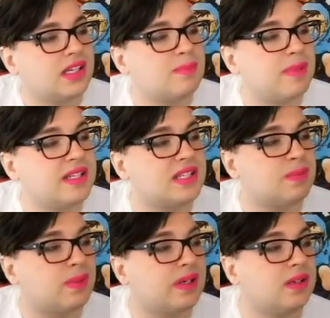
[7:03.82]
His base
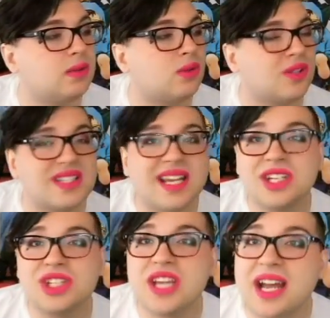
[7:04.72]
is pretty cool. It's like
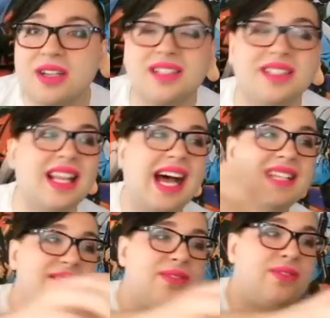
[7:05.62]
a shattered
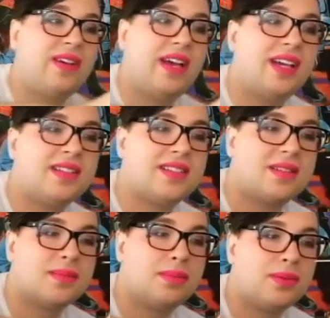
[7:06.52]
glass
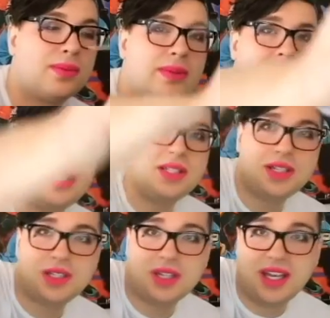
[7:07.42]
effect.
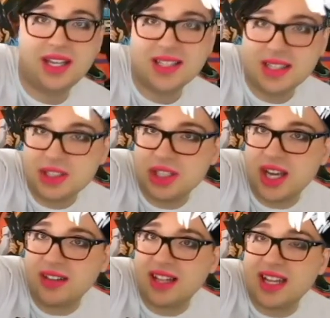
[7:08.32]
It's like a
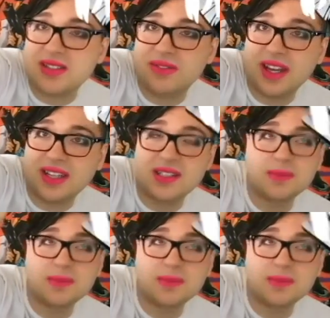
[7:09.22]
shattered glass effect.